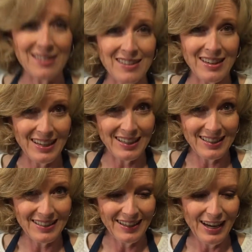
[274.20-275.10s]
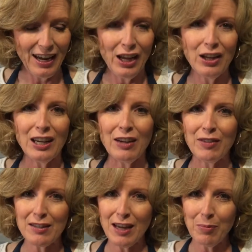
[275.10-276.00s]
not. If
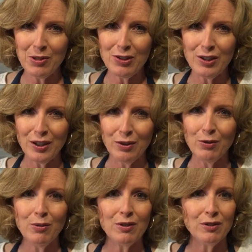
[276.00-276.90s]
this happens to you,